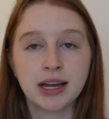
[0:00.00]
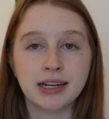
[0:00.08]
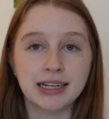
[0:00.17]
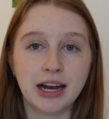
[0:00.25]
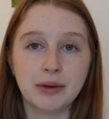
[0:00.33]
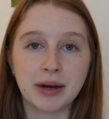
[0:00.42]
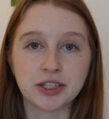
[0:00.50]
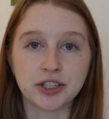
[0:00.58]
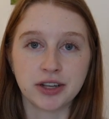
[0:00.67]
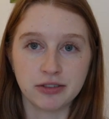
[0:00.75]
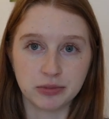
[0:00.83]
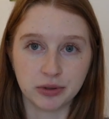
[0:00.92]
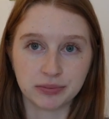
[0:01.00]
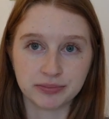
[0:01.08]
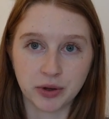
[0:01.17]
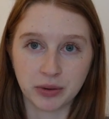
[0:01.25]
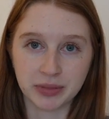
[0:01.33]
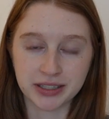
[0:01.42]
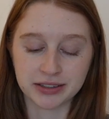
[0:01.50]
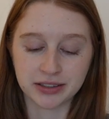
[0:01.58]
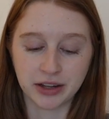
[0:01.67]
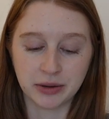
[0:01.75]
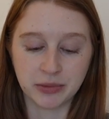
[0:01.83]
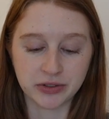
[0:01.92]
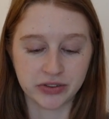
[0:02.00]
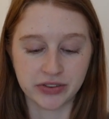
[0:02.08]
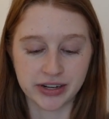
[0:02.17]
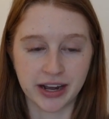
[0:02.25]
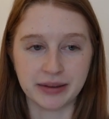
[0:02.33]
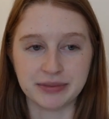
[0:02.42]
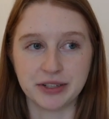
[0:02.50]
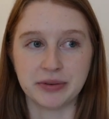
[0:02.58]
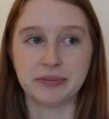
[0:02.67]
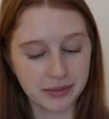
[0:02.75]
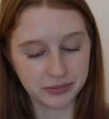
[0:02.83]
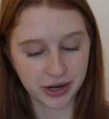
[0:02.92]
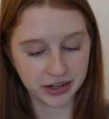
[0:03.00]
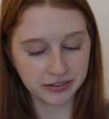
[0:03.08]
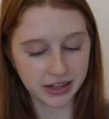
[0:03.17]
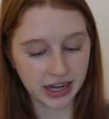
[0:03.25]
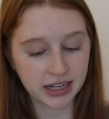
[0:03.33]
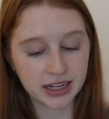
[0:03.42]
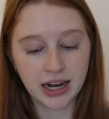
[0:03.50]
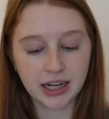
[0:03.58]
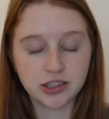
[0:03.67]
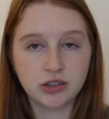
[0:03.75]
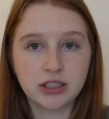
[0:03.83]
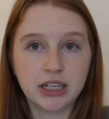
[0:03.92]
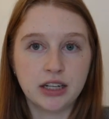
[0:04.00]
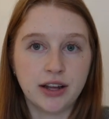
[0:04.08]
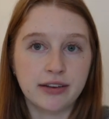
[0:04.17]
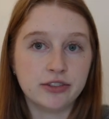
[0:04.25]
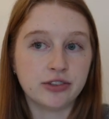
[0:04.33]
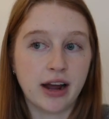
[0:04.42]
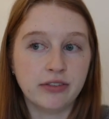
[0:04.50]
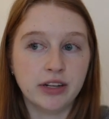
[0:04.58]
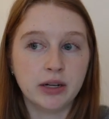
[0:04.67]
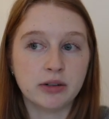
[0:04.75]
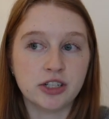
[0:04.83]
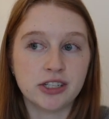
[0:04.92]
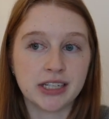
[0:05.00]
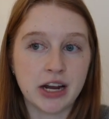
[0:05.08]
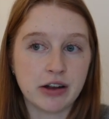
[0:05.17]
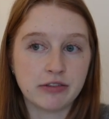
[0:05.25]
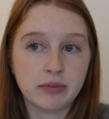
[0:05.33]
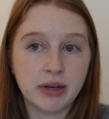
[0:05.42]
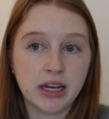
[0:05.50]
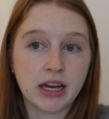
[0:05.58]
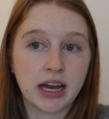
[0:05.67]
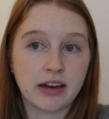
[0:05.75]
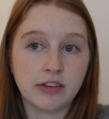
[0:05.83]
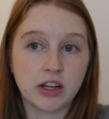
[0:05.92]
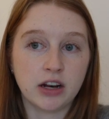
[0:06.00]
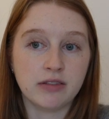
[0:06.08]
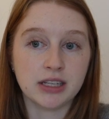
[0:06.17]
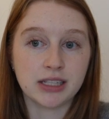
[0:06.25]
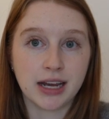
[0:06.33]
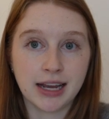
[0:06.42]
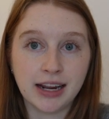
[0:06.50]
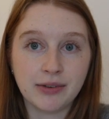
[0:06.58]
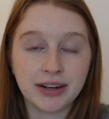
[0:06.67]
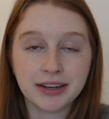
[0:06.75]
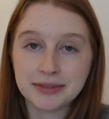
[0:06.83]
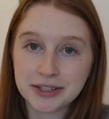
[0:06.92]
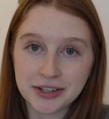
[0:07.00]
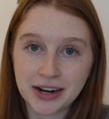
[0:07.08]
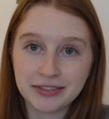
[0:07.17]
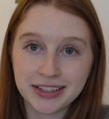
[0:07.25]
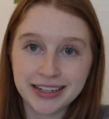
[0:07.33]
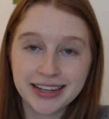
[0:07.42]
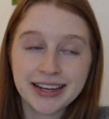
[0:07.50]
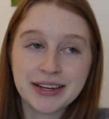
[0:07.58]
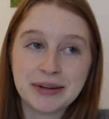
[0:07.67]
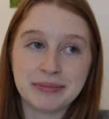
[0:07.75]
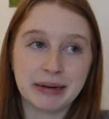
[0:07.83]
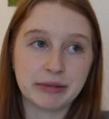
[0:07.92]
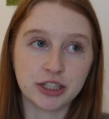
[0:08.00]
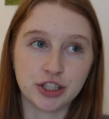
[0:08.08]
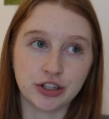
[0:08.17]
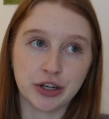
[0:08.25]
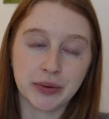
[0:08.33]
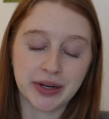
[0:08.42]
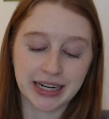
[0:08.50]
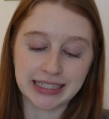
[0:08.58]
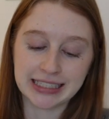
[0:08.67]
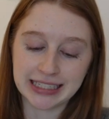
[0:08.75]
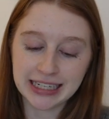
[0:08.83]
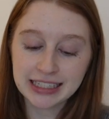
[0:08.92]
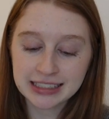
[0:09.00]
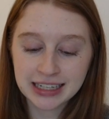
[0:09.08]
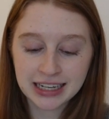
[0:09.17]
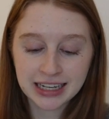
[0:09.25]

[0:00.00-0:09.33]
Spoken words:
Now I'm actually comfortable going places alone most of the time, so I'm proud of that. I also did a lot of traveling, which is scary for me. I have a lot of anxiety when it comes to traveling, but I pushed through and I did it.